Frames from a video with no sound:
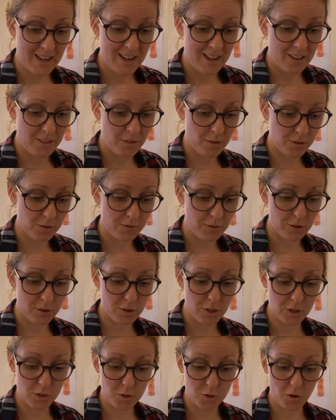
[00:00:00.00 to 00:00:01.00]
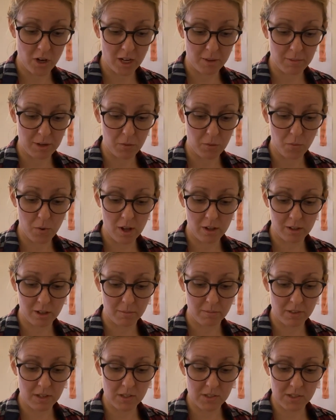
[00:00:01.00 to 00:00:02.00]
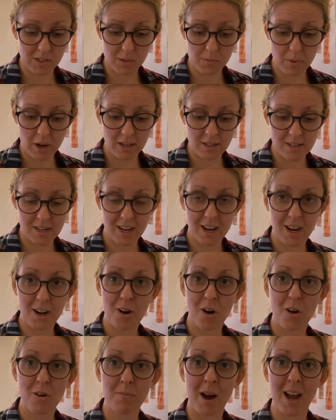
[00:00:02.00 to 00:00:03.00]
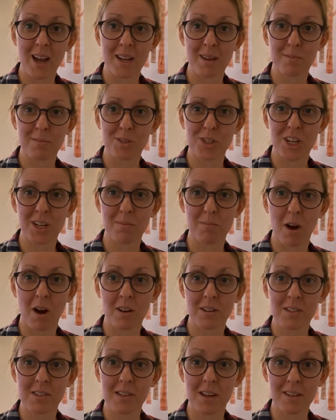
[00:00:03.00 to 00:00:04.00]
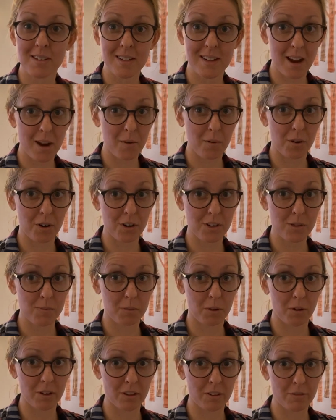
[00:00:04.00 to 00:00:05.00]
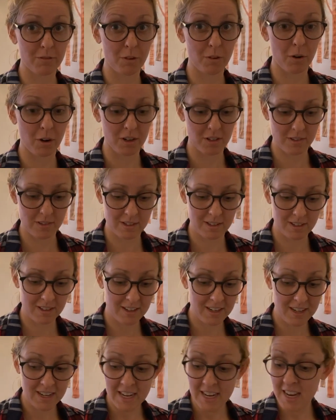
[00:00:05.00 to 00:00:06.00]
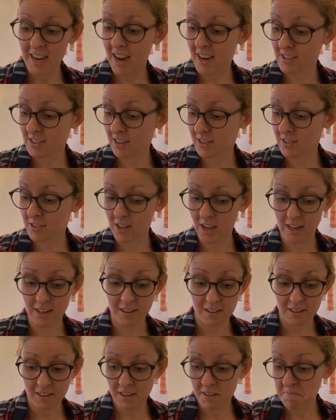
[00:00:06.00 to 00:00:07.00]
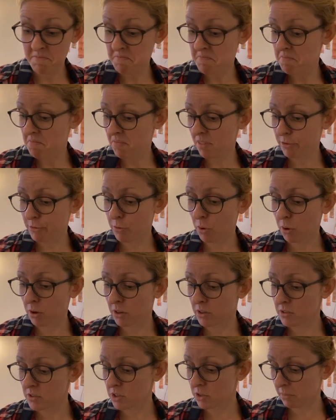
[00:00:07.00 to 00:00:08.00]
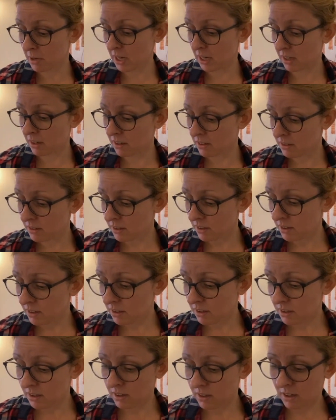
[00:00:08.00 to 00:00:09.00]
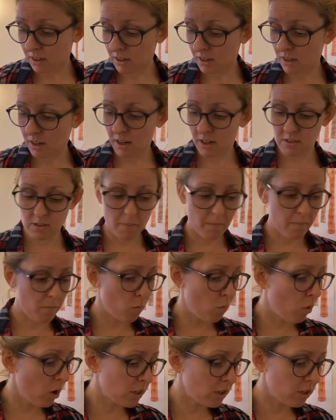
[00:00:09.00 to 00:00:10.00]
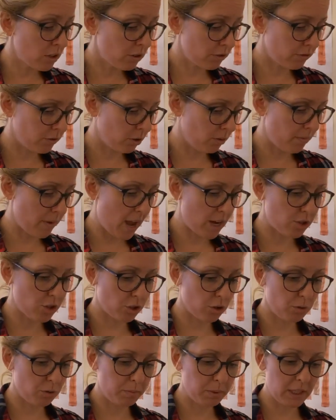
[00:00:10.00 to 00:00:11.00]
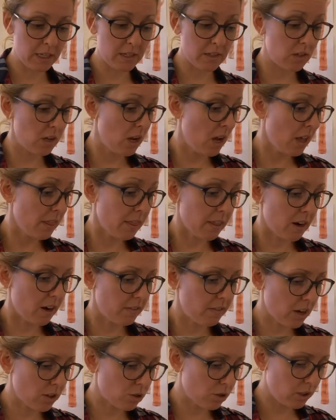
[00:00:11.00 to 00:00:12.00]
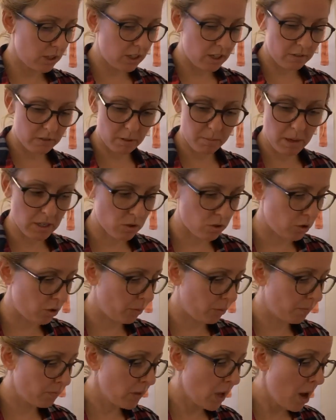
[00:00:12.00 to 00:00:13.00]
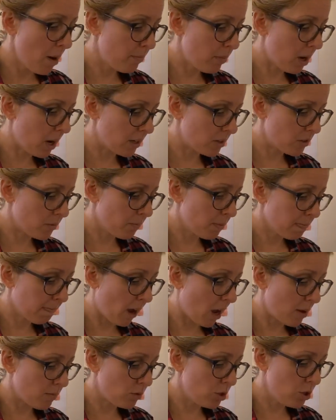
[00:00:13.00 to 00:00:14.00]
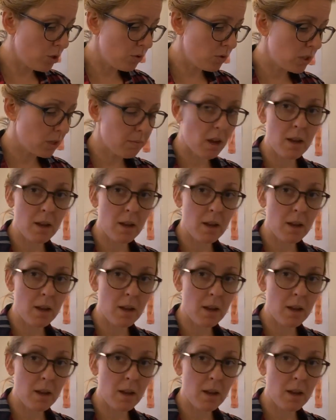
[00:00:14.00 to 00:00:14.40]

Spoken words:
Those of you just joining me, welcome. This is Painting at Home. I am Jean Moss, and today we're exploring the forest. As I said, the forest to me is a wonderful, magical place that I've actually never been to, but I'm using my